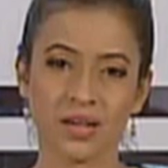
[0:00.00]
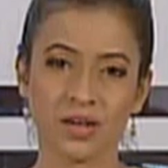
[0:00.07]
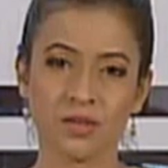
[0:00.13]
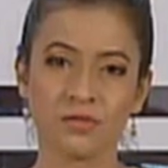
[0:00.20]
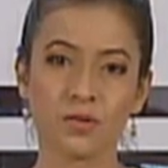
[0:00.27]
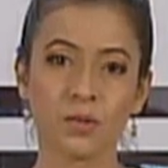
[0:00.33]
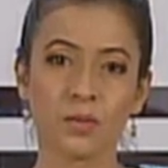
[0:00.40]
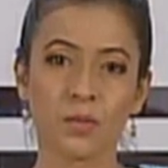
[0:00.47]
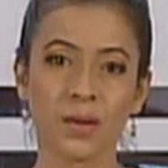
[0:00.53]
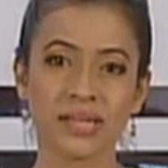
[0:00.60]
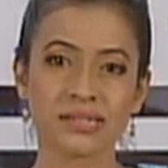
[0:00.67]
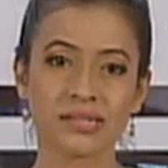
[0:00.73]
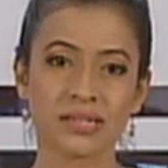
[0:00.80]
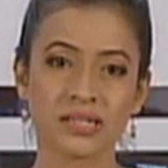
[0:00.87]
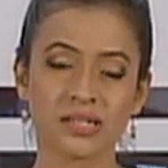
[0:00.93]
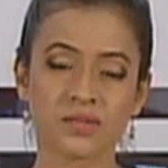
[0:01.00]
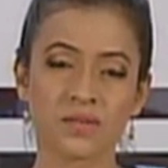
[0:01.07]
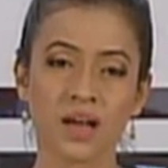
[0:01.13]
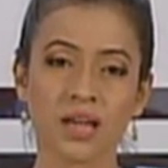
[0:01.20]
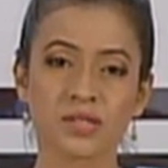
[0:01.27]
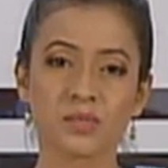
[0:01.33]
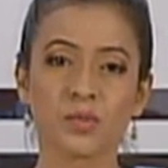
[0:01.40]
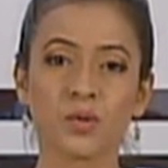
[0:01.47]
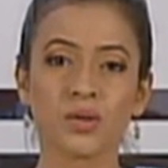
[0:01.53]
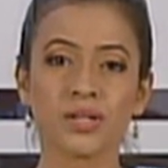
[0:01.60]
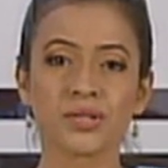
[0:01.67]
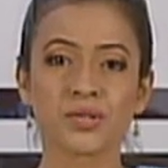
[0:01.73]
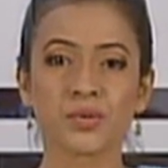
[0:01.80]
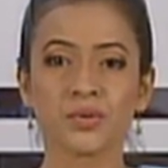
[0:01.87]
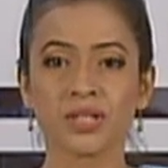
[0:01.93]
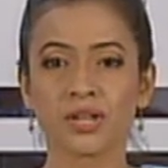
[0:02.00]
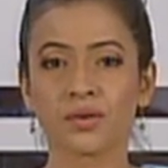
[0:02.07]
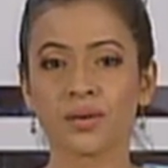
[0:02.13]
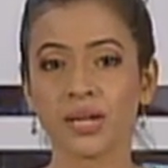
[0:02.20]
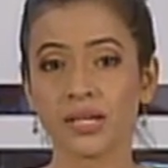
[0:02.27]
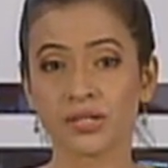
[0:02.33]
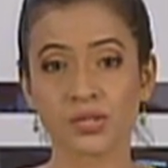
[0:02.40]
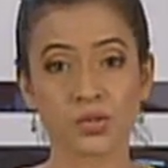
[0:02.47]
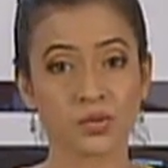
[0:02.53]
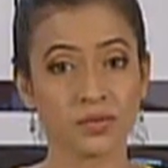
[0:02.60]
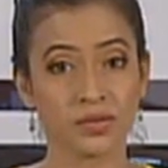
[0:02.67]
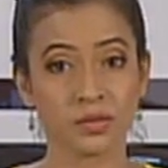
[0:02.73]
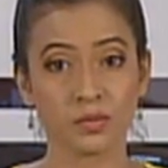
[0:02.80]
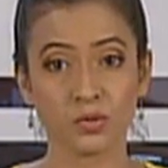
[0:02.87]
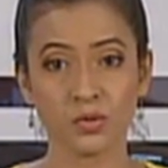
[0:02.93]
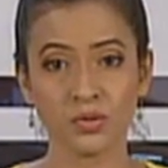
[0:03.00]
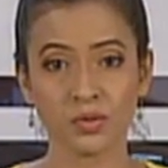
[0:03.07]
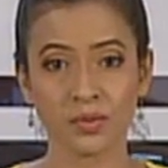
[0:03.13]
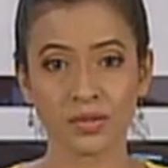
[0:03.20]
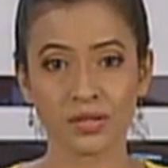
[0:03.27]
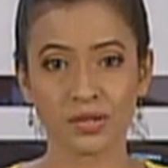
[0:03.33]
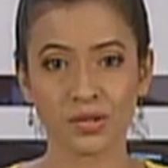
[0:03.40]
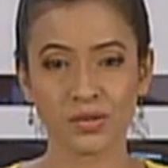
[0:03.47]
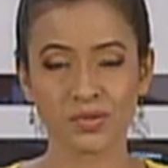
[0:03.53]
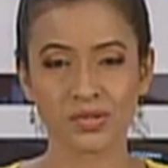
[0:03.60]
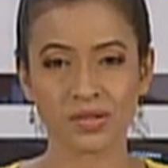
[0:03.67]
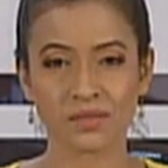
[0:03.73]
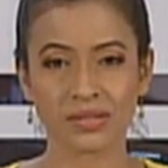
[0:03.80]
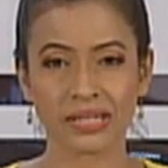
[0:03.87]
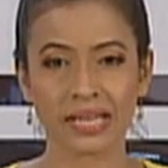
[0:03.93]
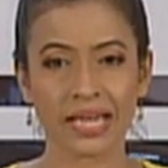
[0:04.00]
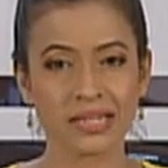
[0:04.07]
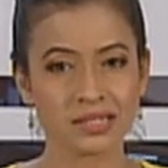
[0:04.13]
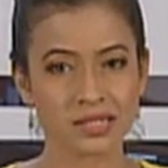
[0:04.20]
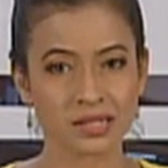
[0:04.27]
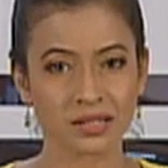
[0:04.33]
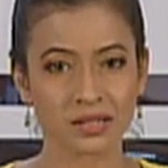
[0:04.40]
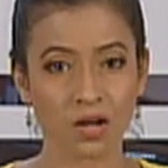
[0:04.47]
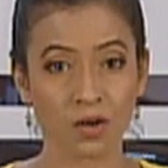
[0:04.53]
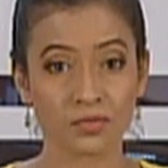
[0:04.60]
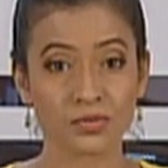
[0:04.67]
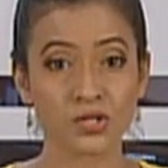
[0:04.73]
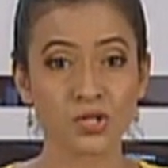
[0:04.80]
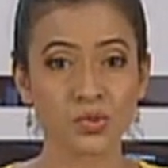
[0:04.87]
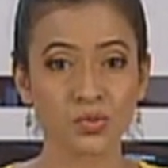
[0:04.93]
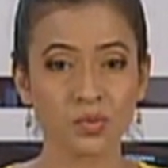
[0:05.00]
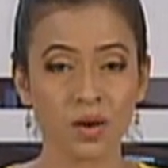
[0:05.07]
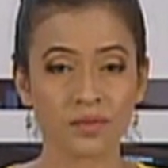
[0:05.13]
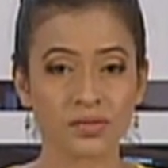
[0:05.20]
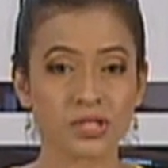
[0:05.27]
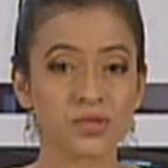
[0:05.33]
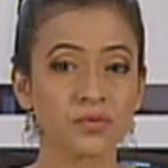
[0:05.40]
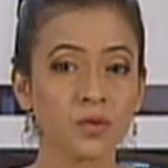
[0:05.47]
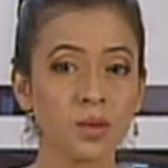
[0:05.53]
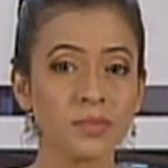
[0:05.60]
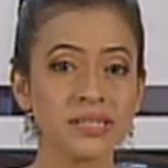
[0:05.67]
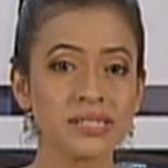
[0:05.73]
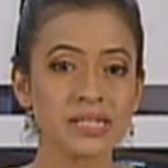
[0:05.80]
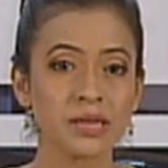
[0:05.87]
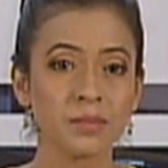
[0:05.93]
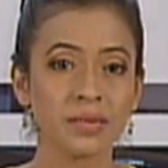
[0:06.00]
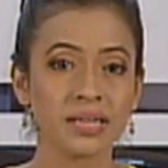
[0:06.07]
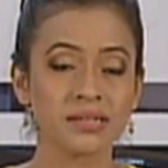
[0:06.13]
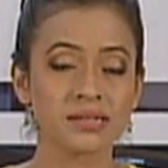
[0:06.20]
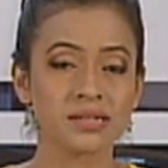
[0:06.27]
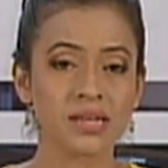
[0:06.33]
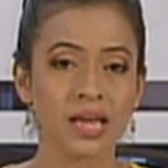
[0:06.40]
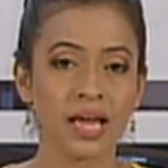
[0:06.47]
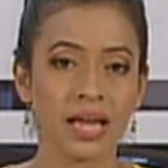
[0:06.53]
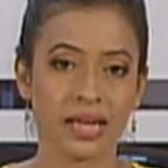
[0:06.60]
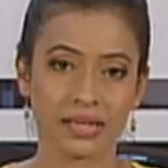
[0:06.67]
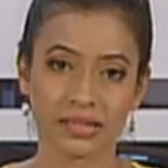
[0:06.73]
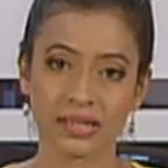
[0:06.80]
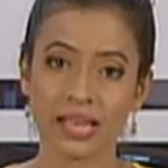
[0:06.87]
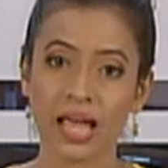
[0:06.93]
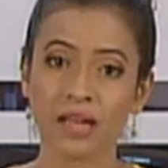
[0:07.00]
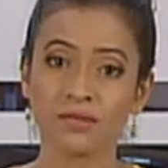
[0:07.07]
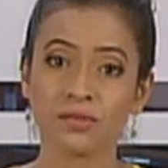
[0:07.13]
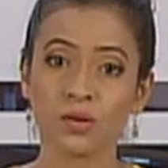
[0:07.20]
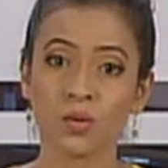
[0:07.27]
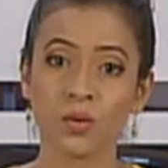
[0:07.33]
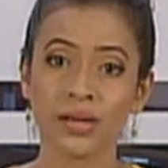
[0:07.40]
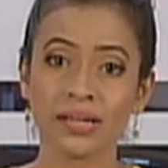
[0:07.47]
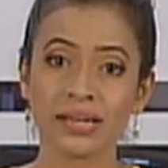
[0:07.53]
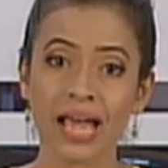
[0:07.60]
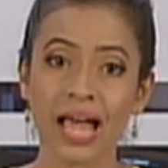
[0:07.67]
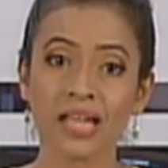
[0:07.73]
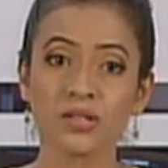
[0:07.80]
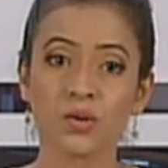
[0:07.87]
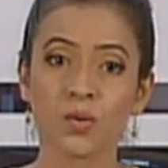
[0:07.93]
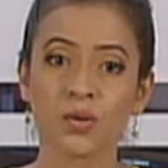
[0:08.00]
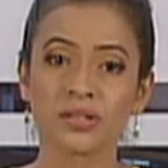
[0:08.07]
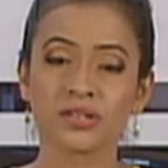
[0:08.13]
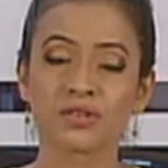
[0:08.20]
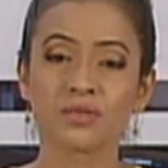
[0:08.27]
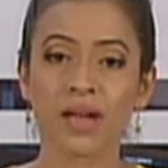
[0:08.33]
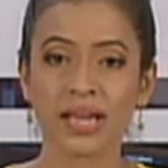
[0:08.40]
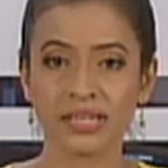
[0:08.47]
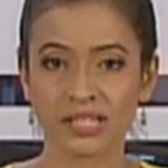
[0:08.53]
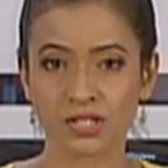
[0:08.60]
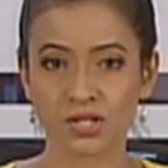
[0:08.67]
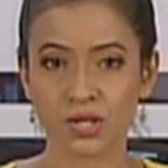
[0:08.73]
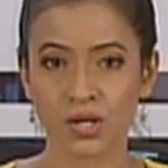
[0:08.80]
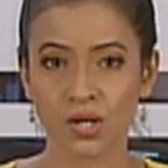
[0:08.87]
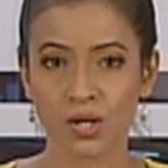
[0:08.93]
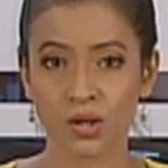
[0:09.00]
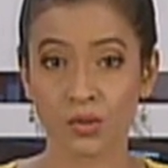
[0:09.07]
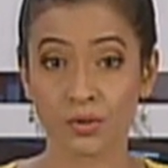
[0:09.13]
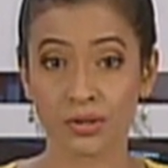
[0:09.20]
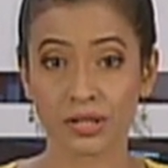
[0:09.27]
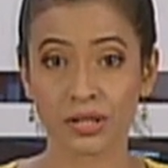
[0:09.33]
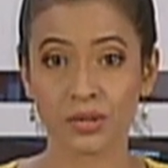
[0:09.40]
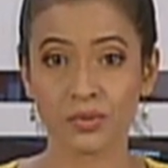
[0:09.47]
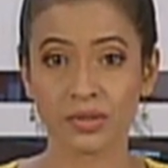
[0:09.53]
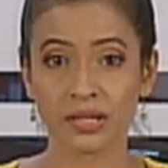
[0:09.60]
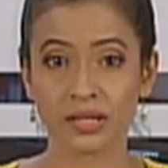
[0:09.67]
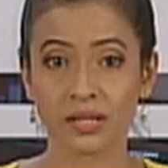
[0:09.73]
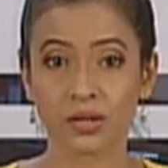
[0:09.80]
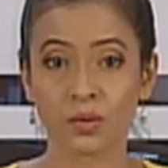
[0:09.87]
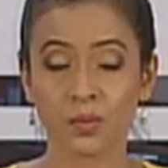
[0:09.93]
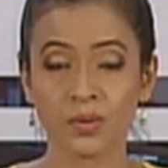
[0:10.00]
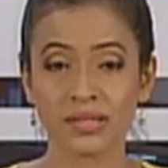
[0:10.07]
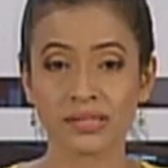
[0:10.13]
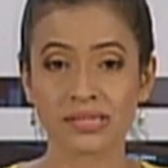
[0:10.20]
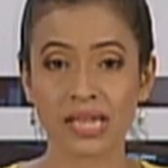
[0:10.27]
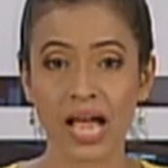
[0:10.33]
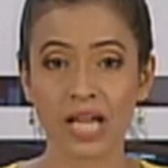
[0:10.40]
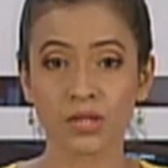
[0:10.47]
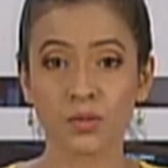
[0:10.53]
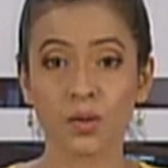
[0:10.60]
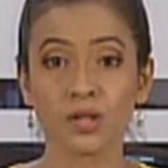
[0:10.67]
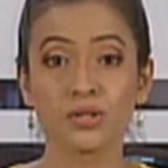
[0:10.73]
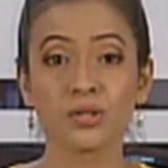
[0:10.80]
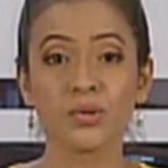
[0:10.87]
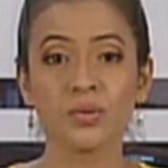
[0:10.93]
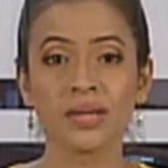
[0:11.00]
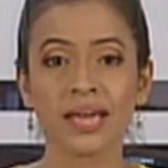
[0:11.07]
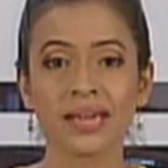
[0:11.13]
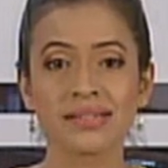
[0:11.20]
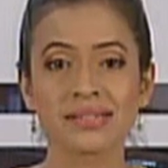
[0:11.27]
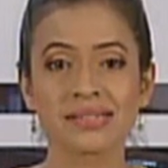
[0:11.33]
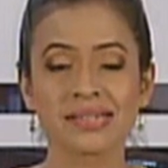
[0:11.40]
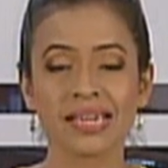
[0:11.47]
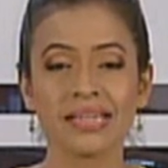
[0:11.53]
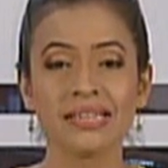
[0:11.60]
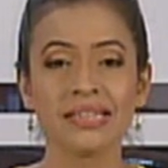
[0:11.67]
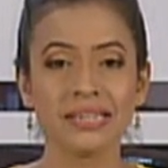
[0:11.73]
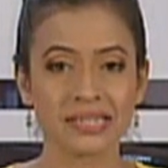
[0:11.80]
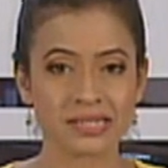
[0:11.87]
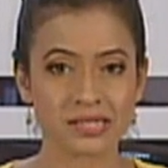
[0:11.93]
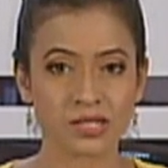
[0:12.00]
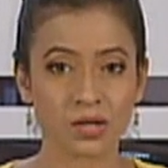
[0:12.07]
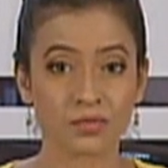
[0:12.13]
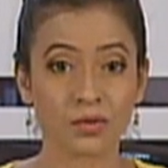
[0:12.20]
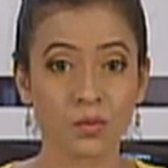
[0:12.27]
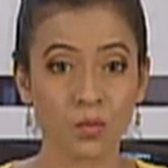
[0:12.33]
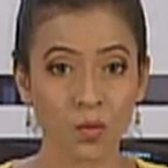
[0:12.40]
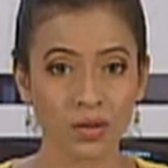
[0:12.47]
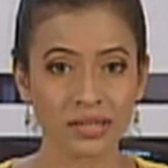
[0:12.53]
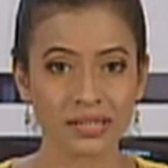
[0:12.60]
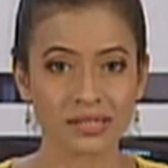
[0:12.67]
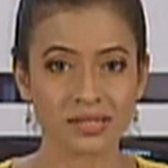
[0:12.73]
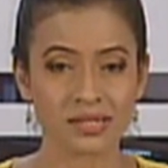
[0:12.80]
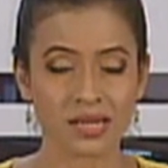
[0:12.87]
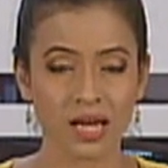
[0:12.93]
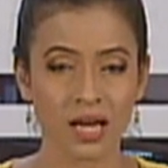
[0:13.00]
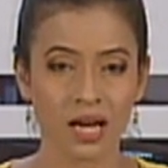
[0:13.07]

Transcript: Former West Indies fast bowler Tony Gray is over the moon with the news of the knighthood of two of his former teammates in Clive Lloyd and Gordon Greenidge, who were included in the Queen's annual New Year's Day list of awardees.